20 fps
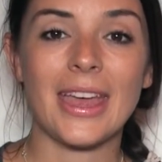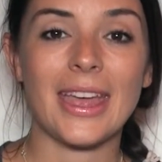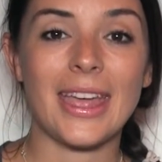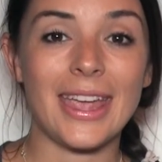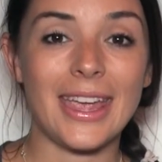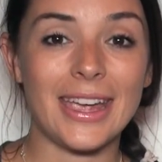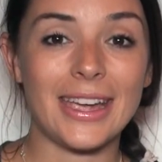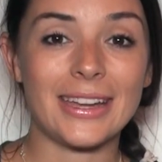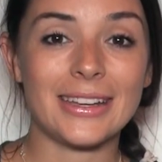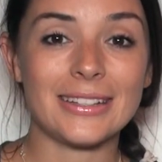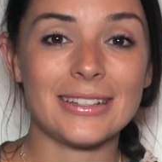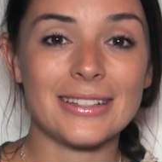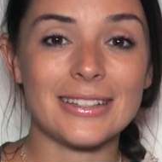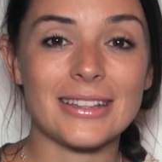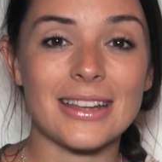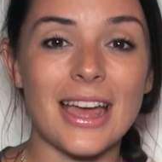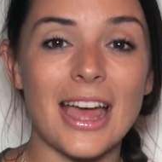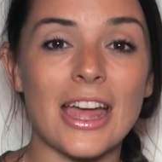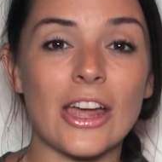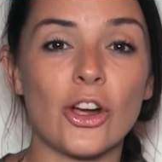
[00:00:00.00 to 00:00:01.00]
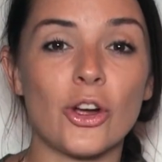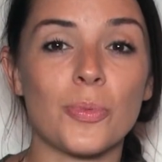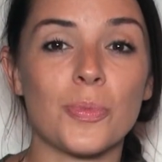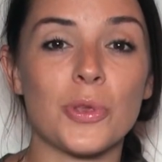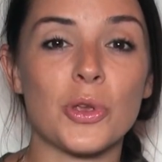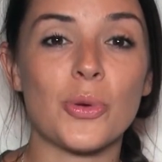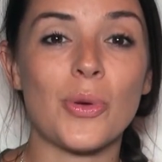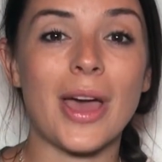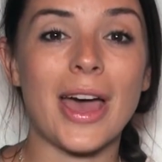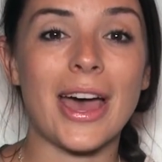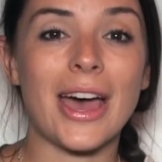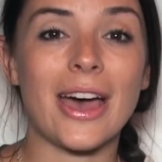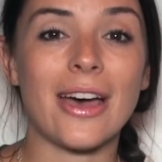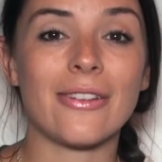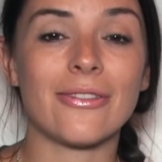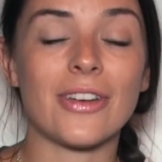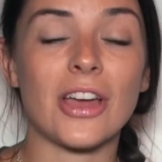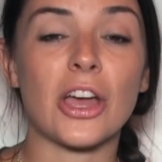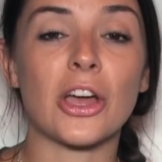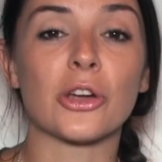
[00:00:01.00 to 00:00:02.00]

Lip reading: And I hope you have